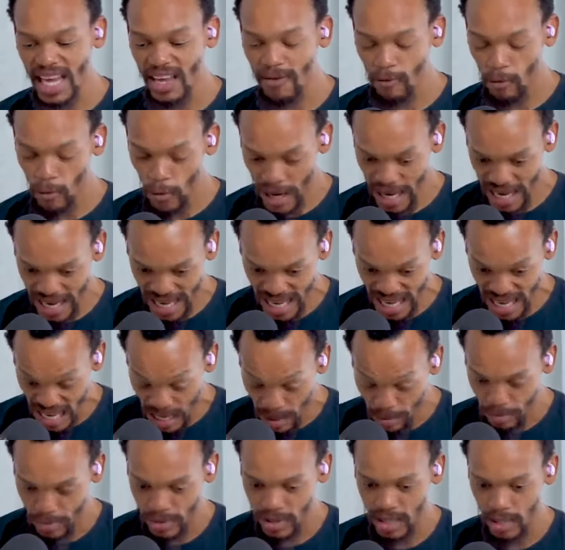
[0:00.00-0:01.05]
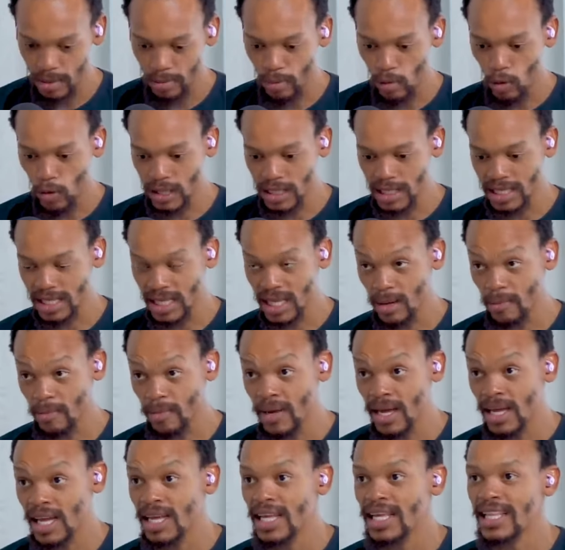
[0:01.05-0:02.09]
if we keep supporting them,
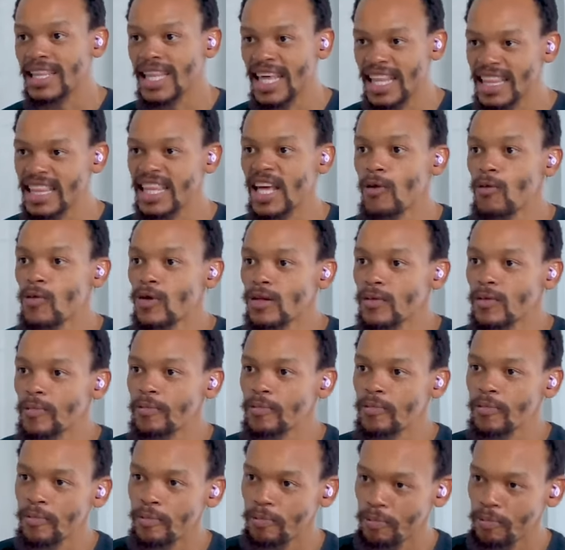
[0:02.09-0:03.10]
yes. then they will,